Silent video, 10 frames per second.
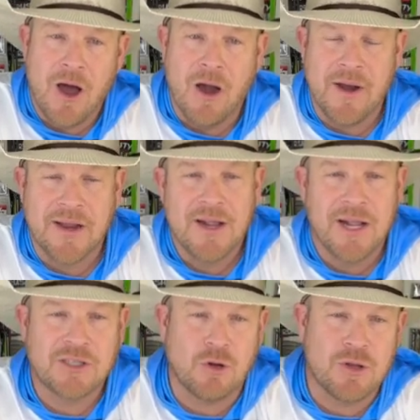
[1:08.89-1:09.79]
All right,
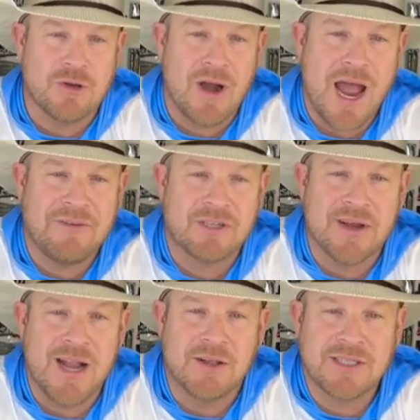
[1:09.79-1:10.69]
let's go to the graphics right now. Let's